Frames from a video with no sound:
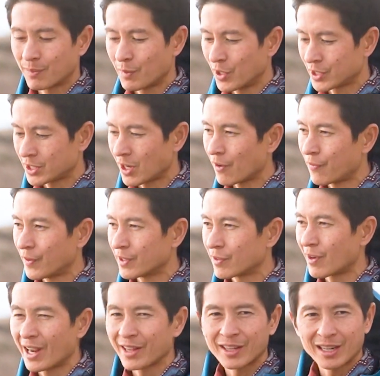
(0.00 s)
most often
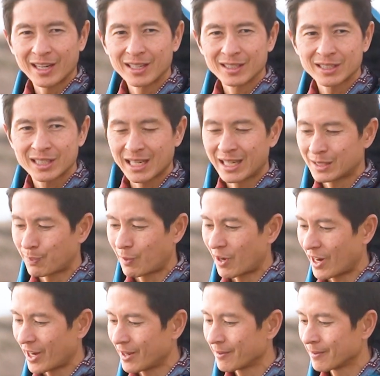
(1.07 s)
rather than sea
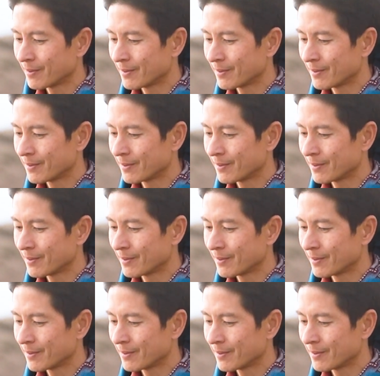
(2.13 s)
spray.